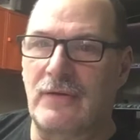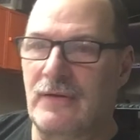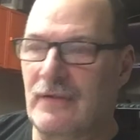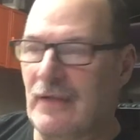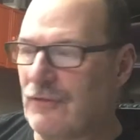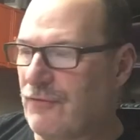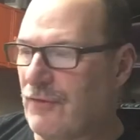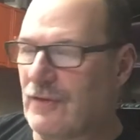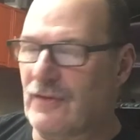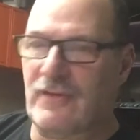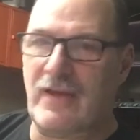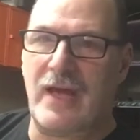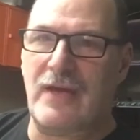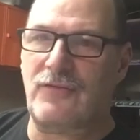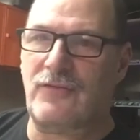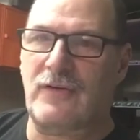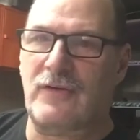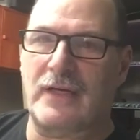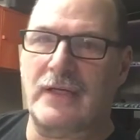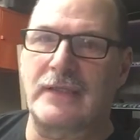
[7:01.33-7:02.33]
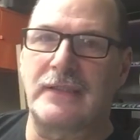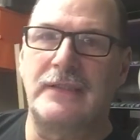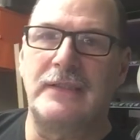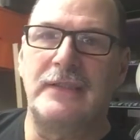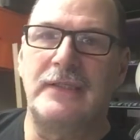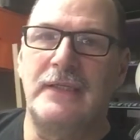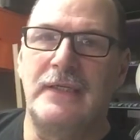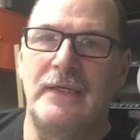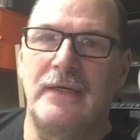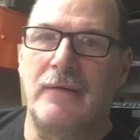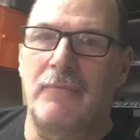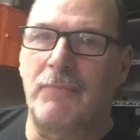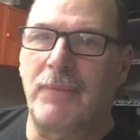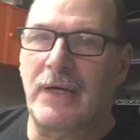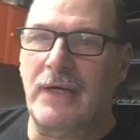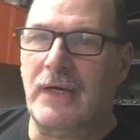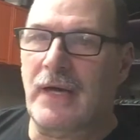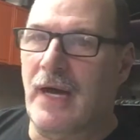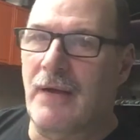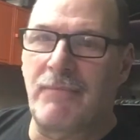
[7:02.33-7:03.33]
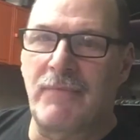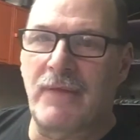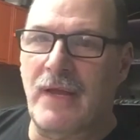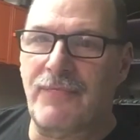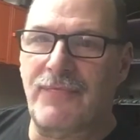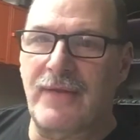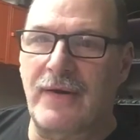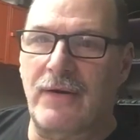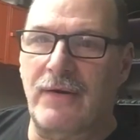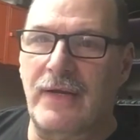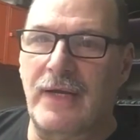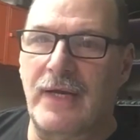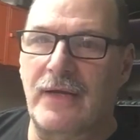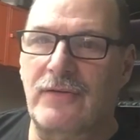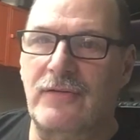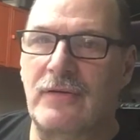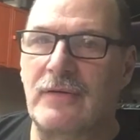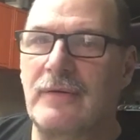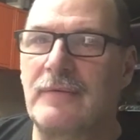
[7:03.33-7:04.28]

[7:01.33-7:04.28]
That's fantastic. But I'm not there yet.